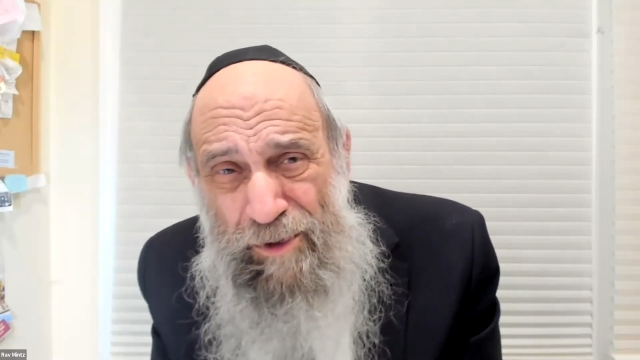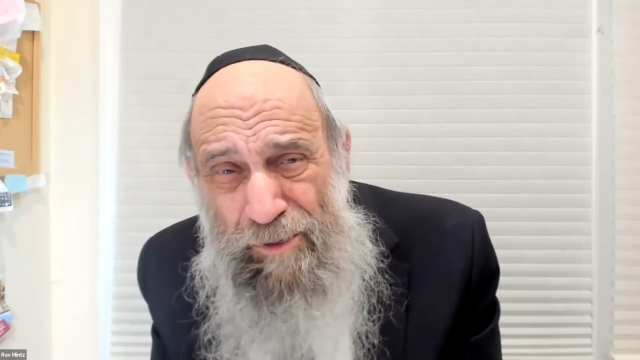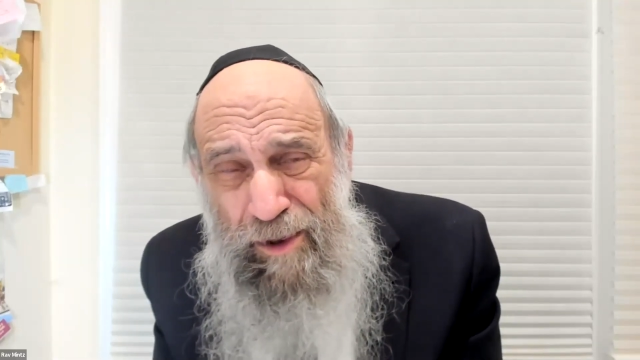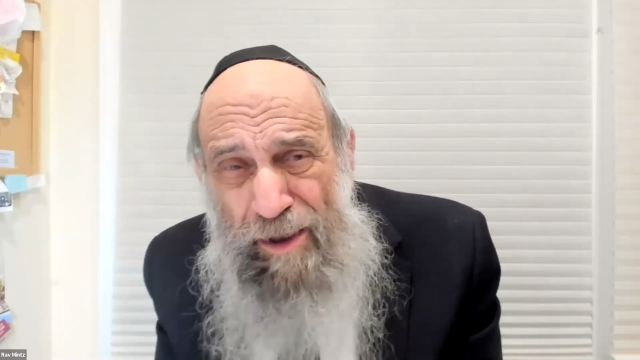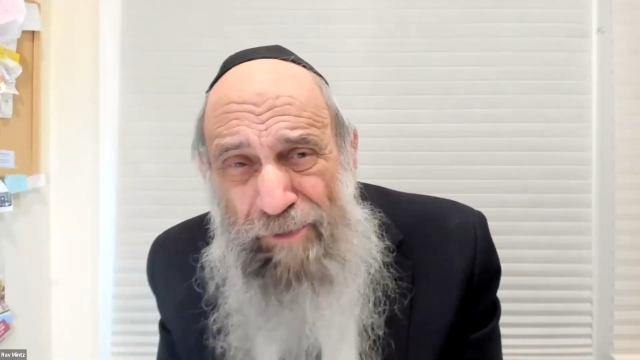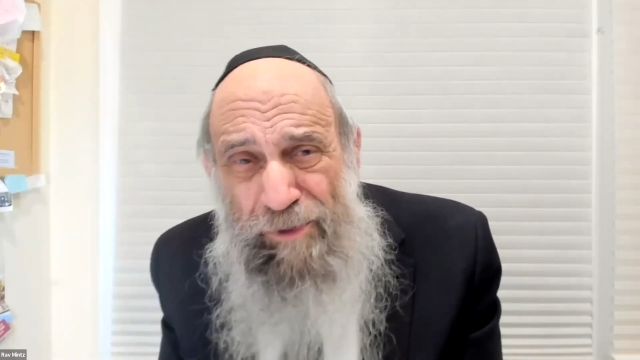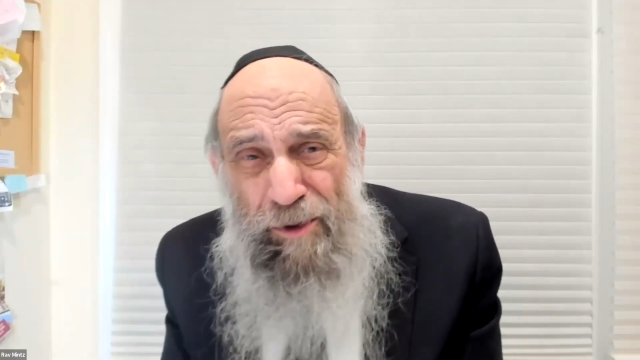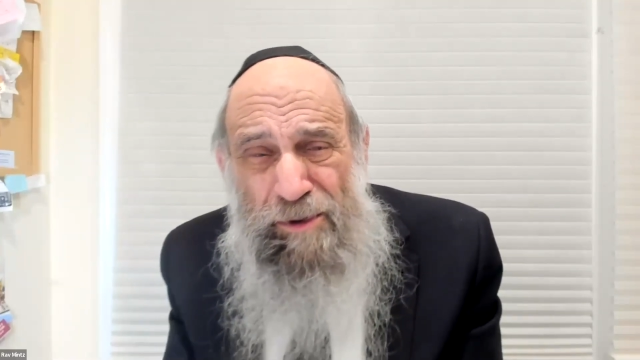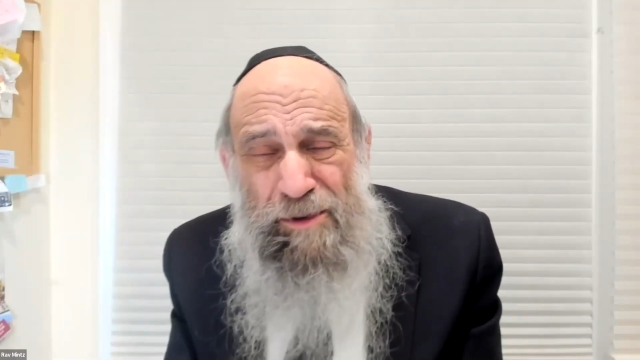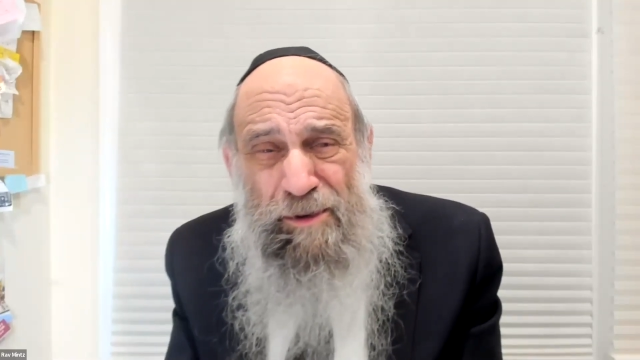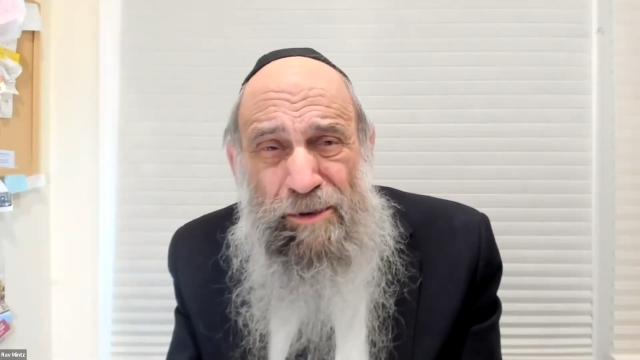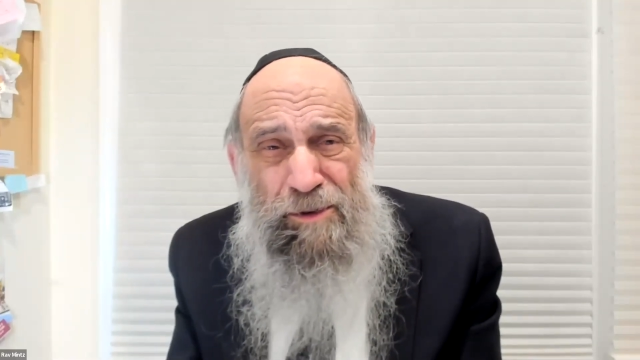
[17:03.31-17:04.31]
to have
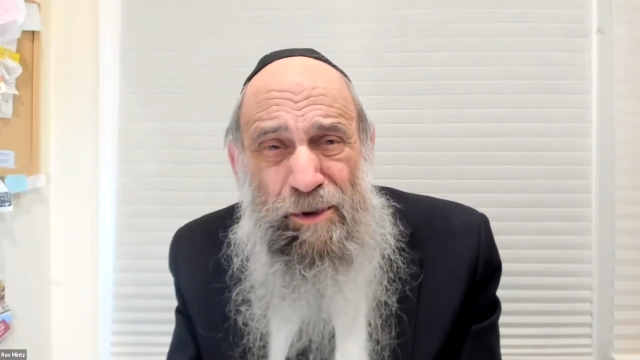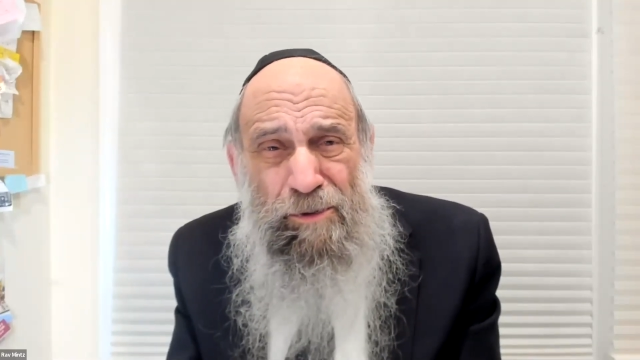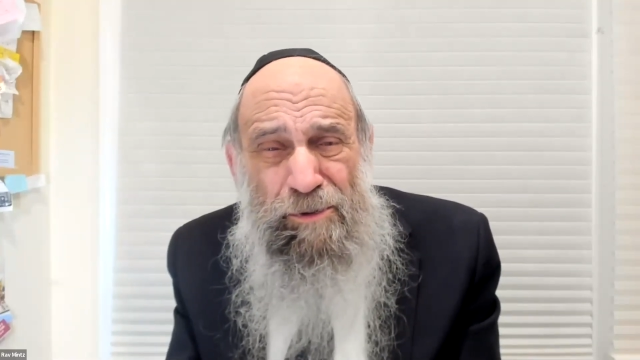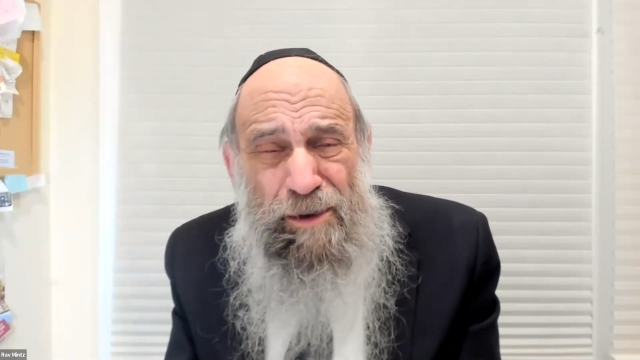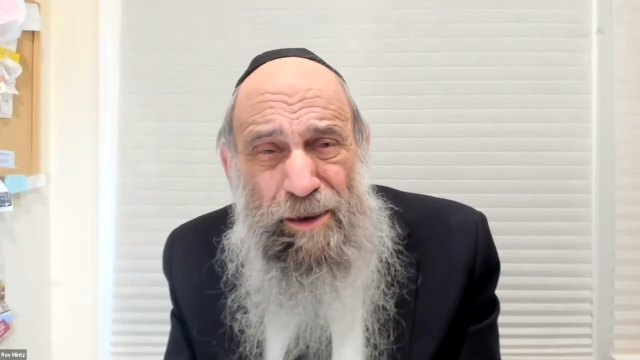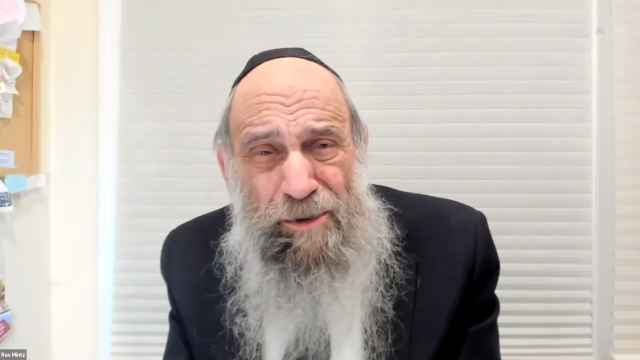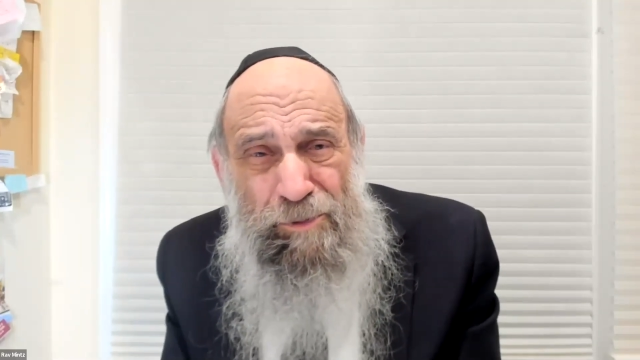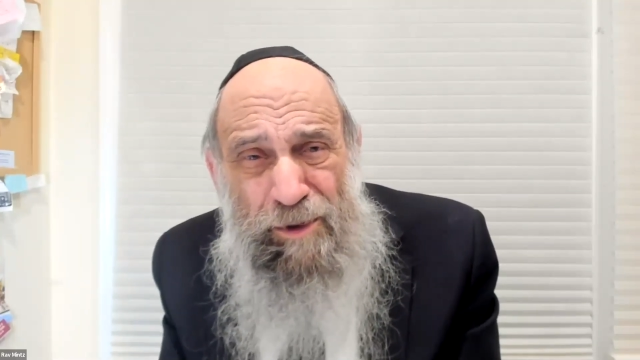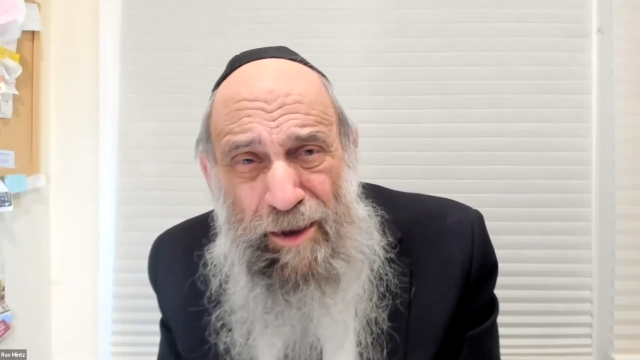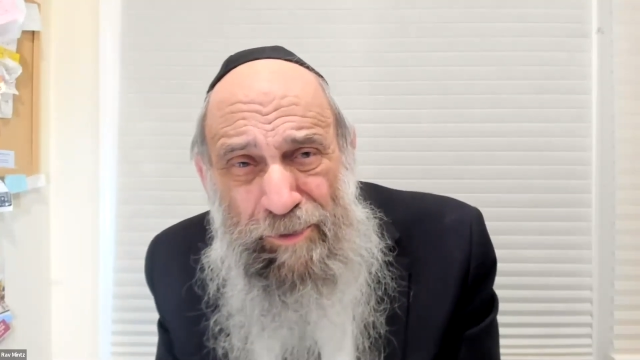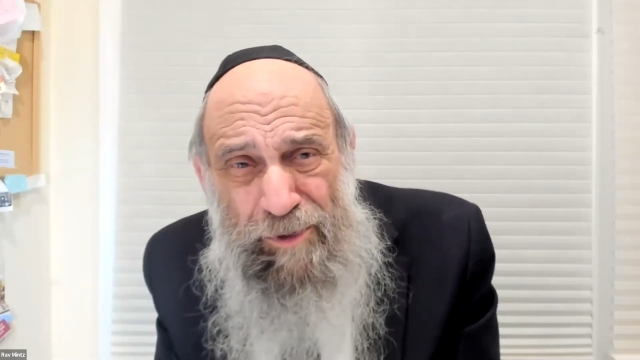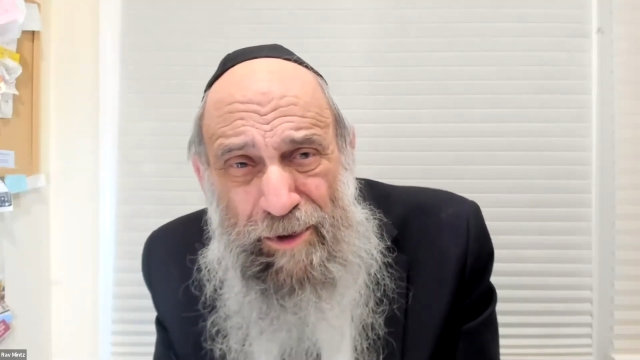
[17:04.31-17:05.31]
laws in the Torah that
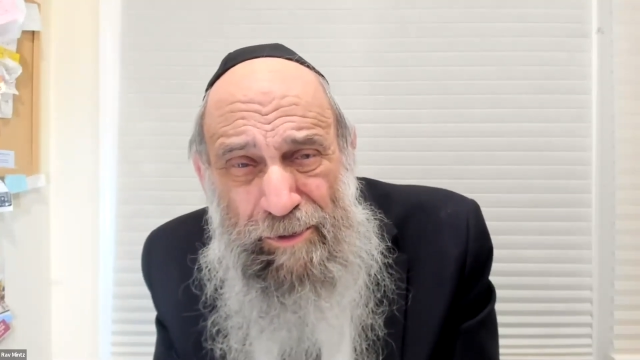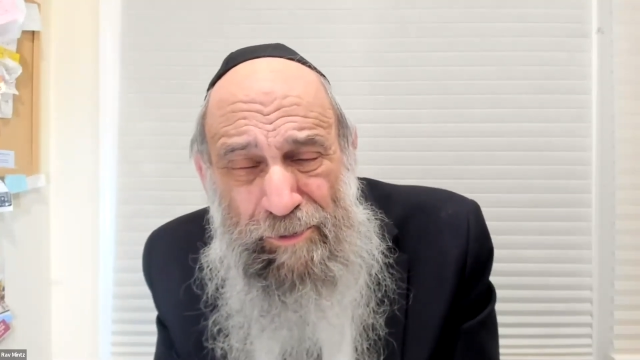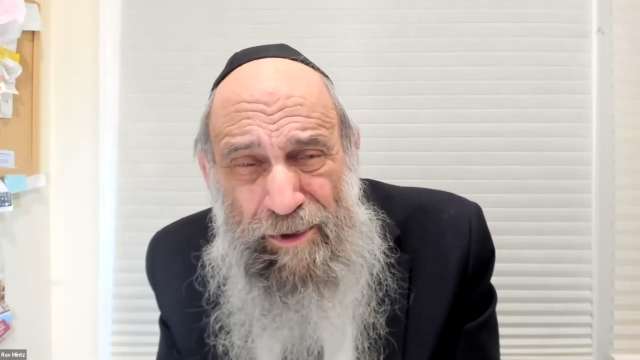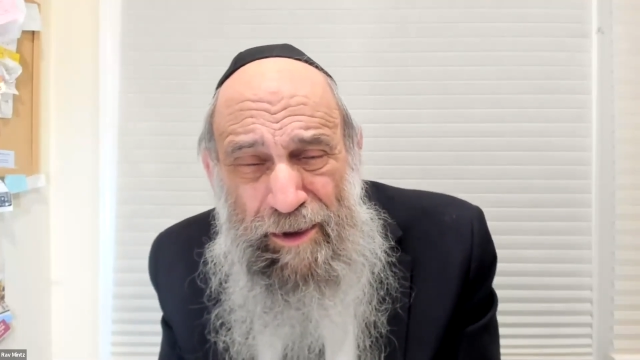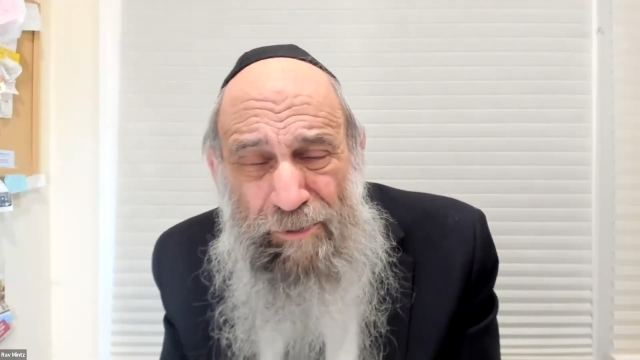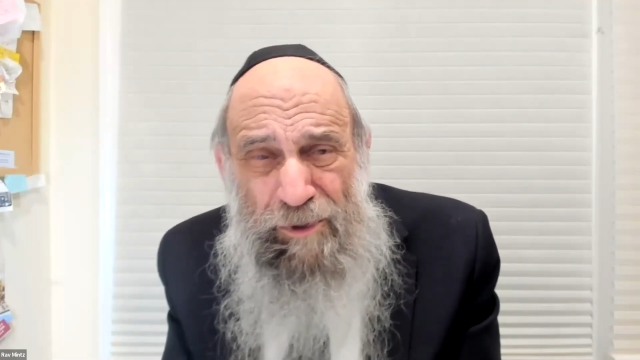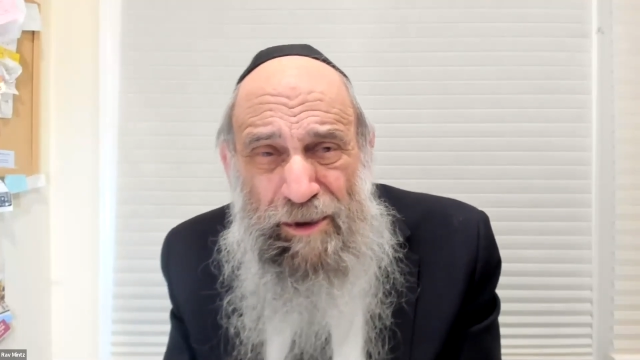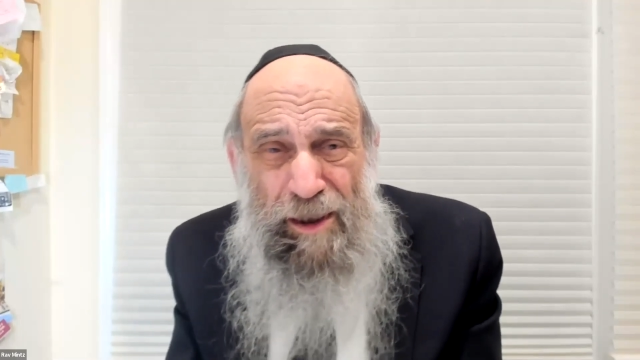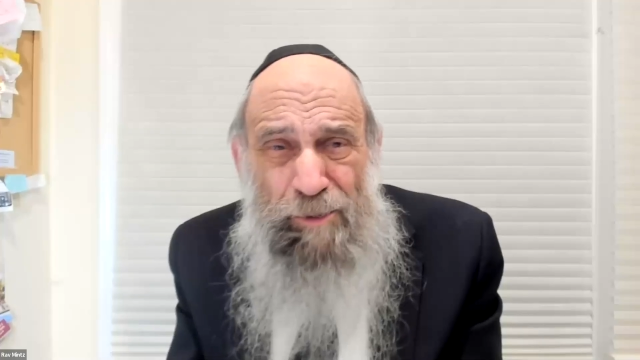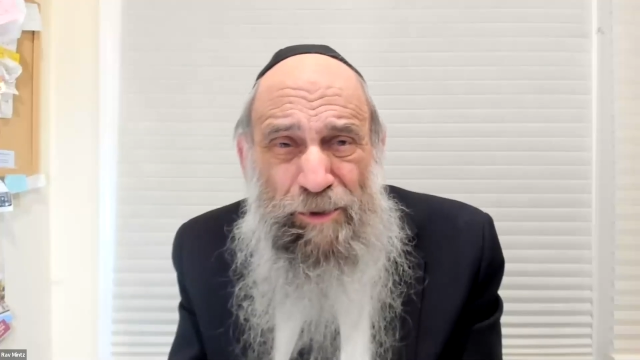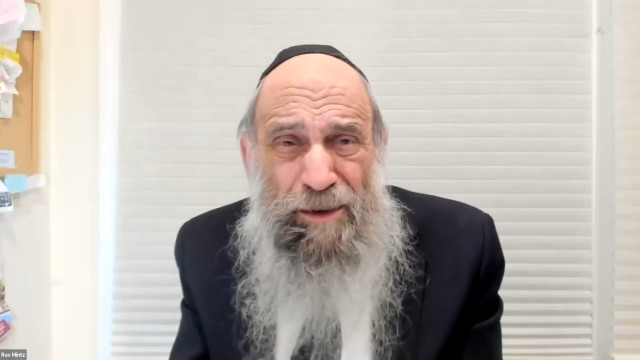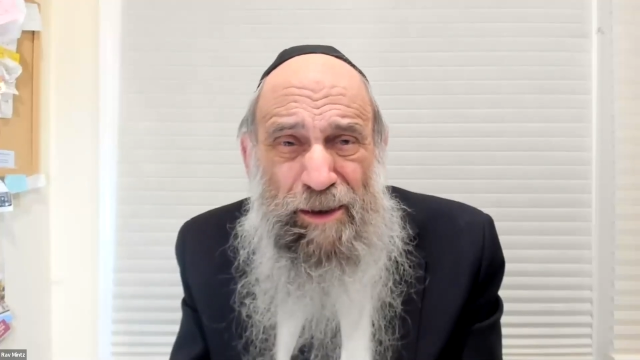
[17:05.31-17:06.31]
we
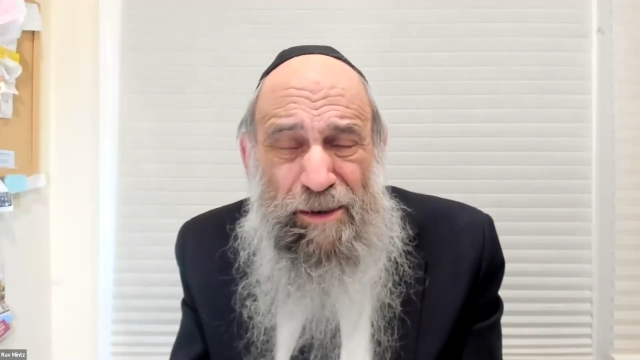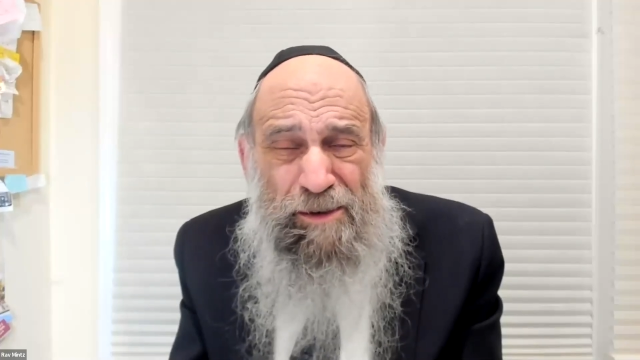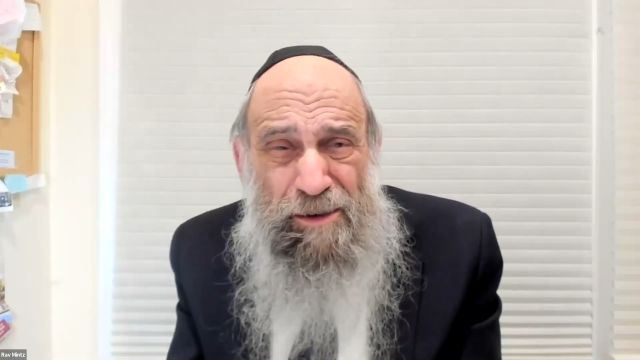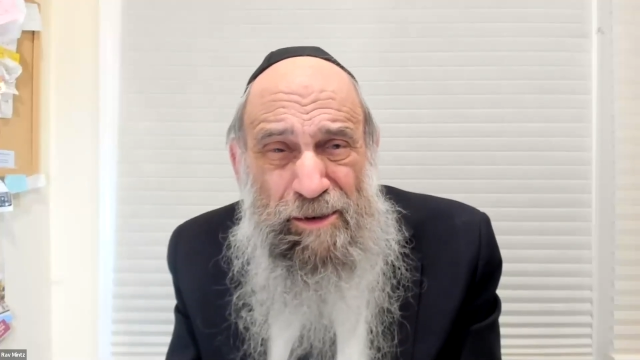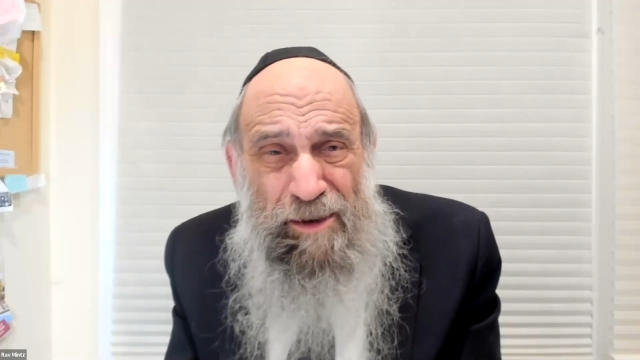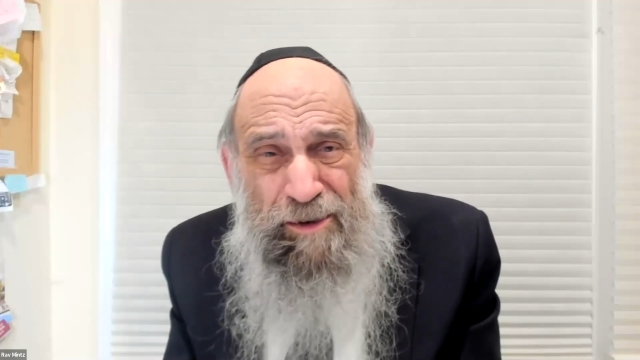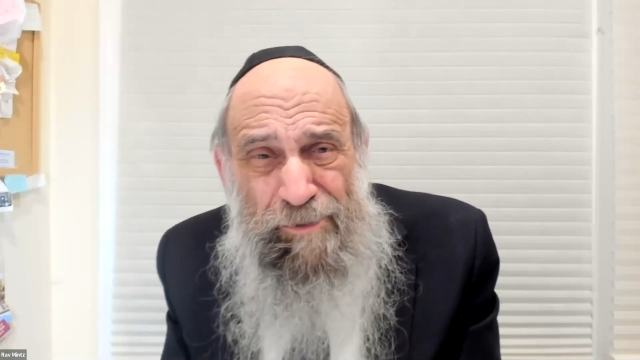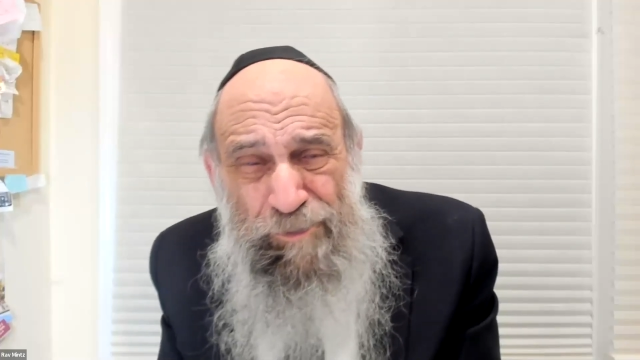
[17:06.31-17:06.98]
can't be lazy.